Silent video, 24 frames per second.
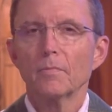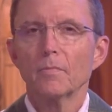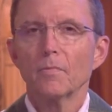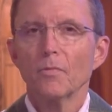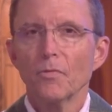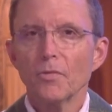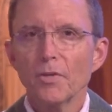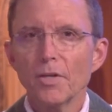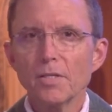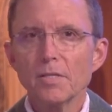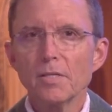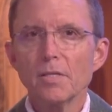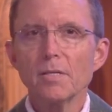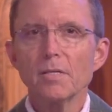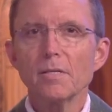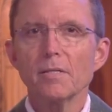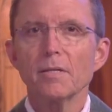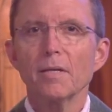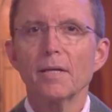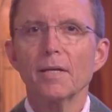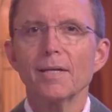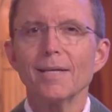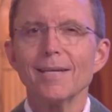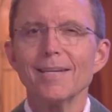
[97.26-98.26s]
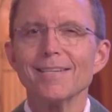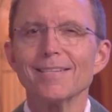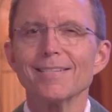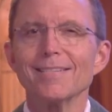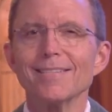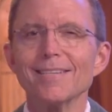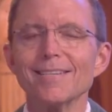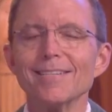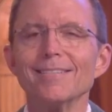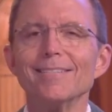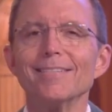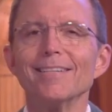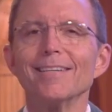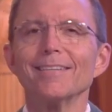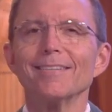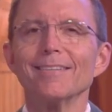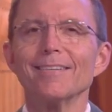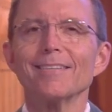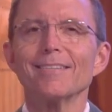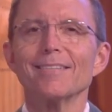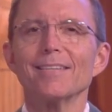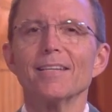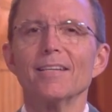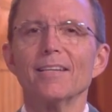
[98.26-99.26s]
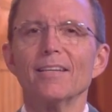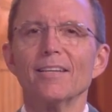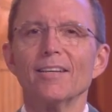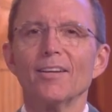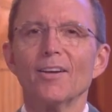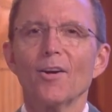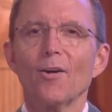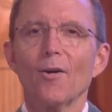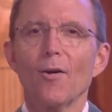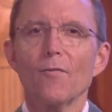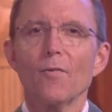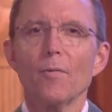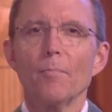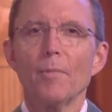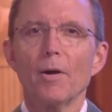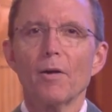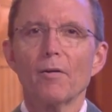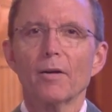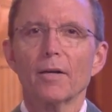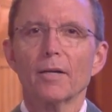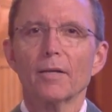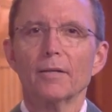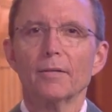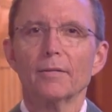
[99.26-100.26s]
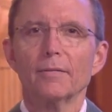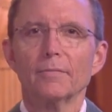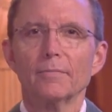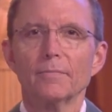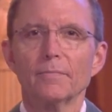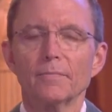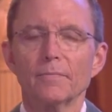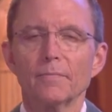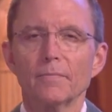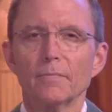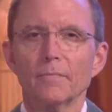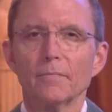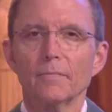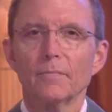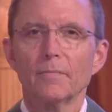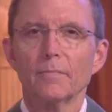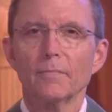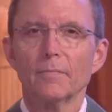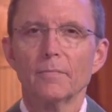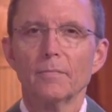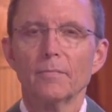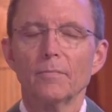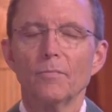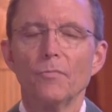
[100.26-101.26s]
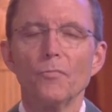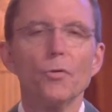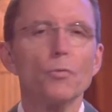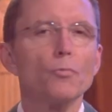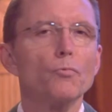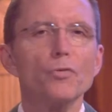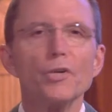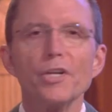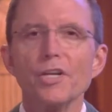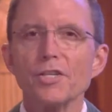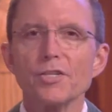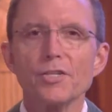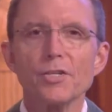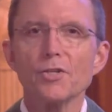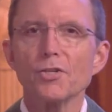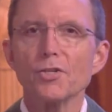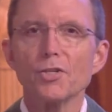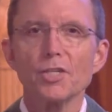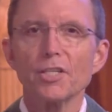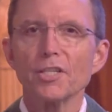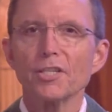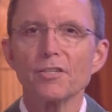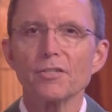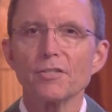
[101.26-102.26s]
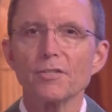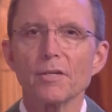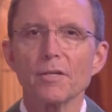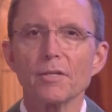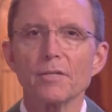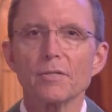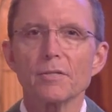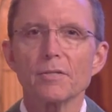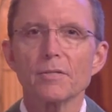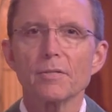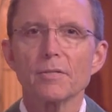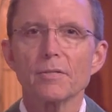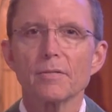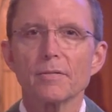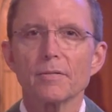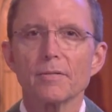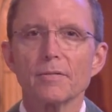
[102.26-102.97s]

This," he said, "is the dignity of America, the reason she exists,